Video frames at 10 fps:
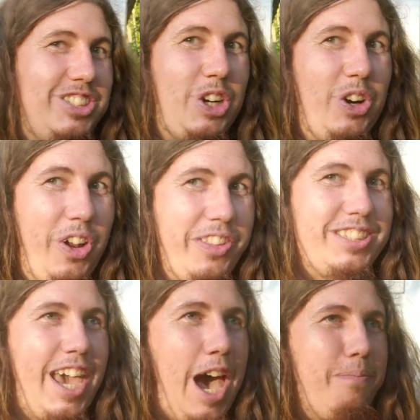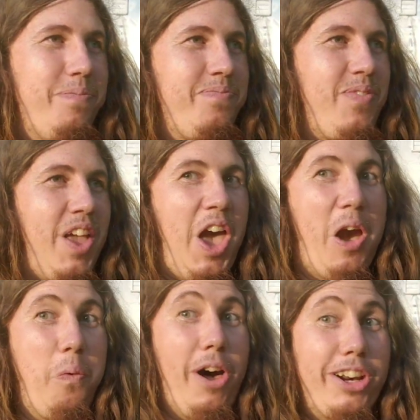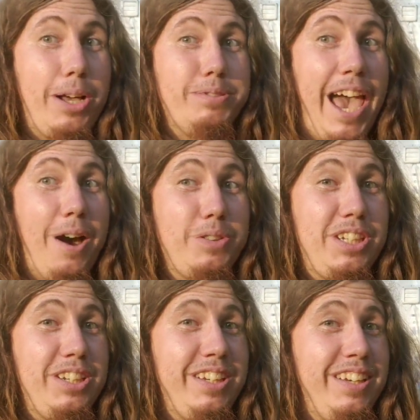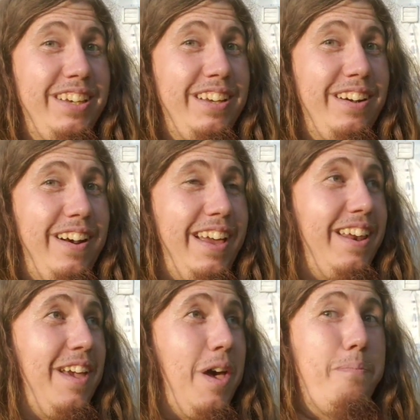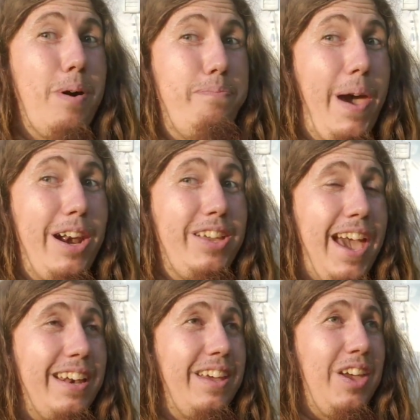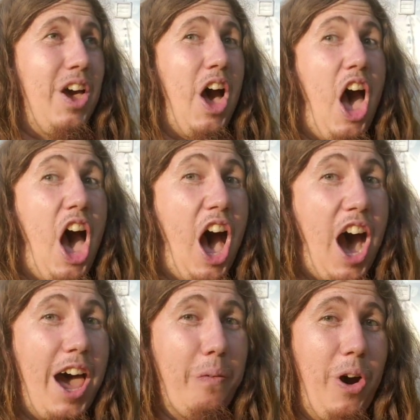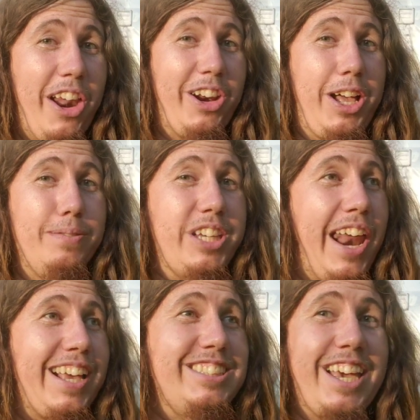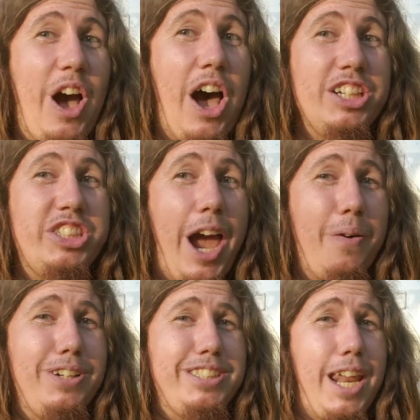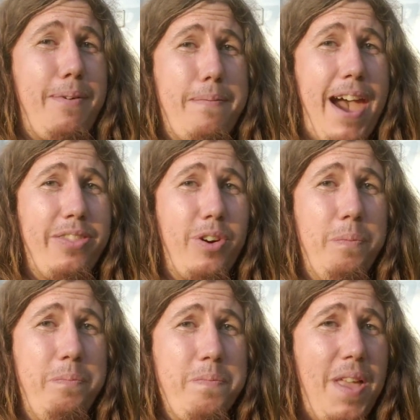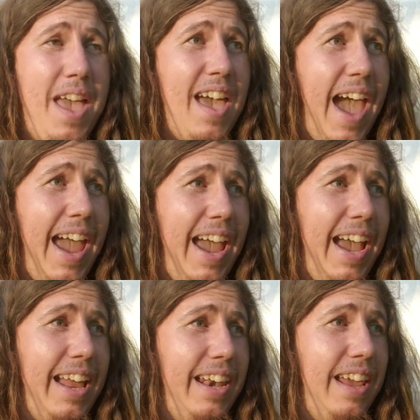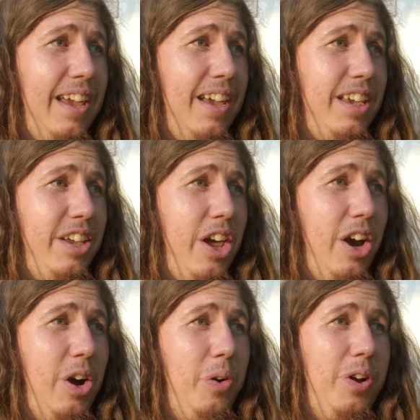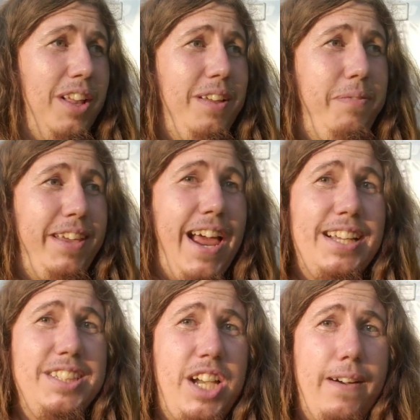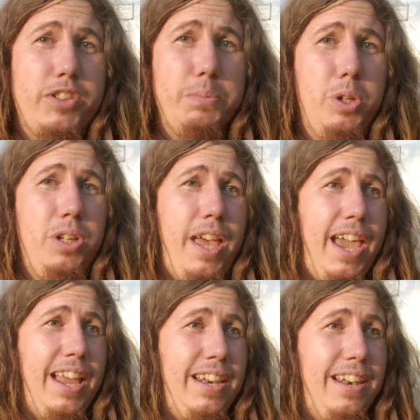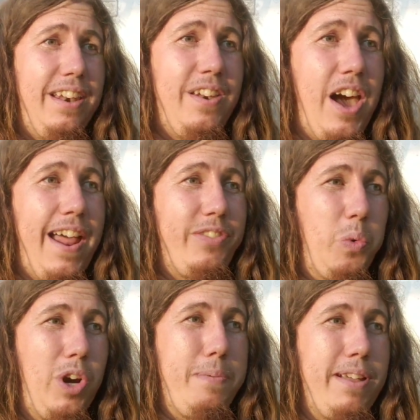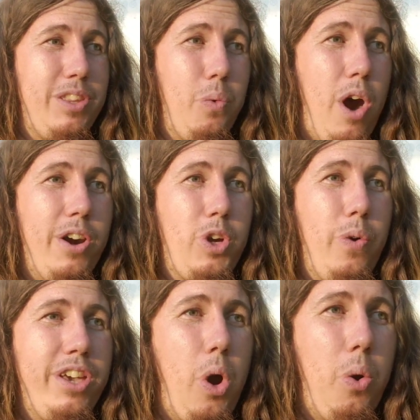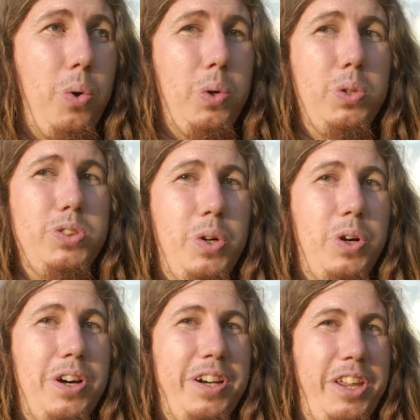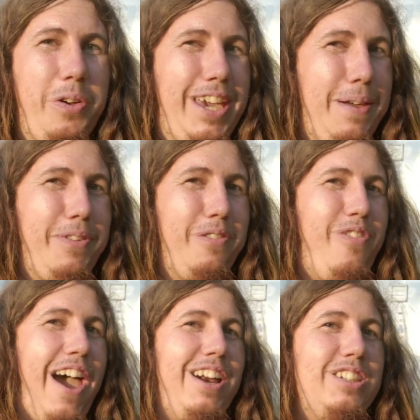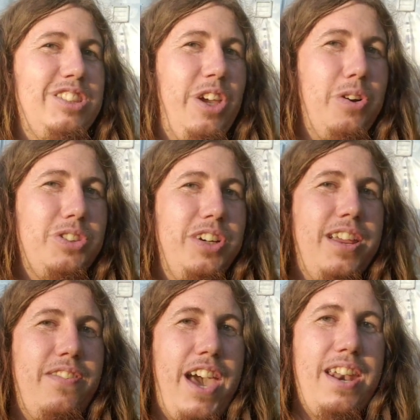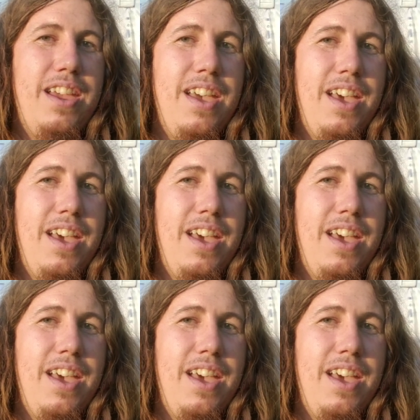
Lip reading: turn on the tap and water comes out, right? But better yet, hot water comes out. I could take a hot shower inside of my bathroom and, you know, be nice and comfortable and not have to worry about the water going cold or, you know, keeping the fire stoked or any of that.